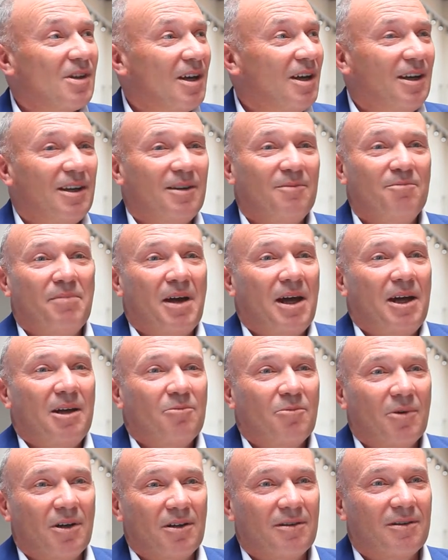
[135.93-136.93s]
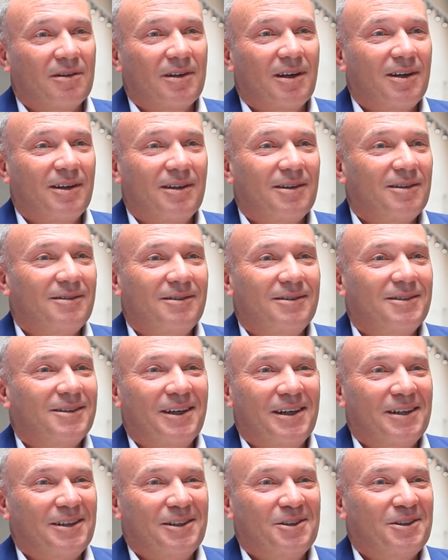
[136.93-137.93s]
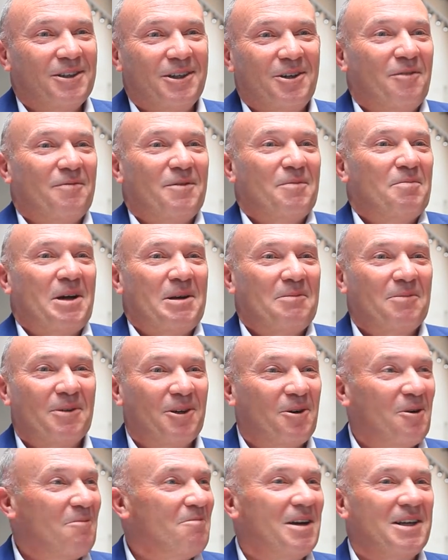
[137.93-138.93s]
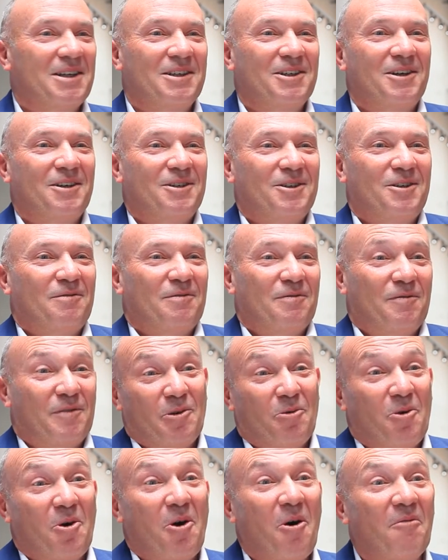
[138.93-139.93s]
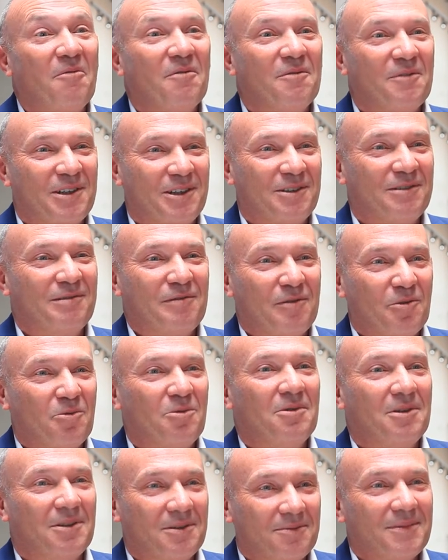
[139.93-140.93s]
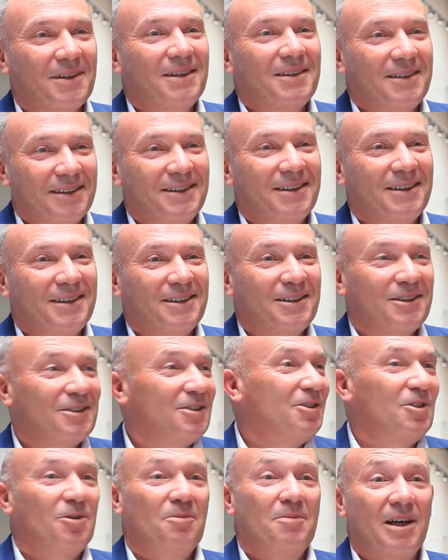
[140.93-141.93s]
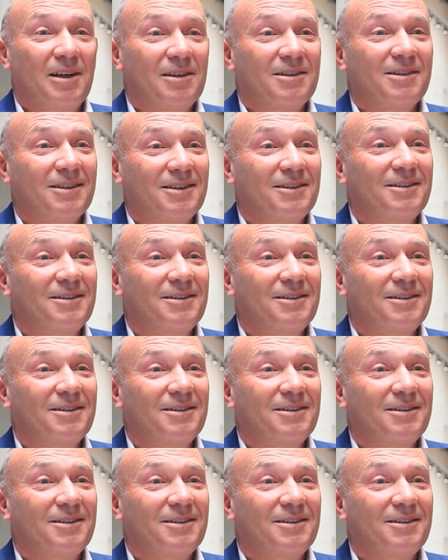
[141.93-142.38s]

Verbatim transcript: and bandwidth and you know the people that I meet, you, you feel confident for humanity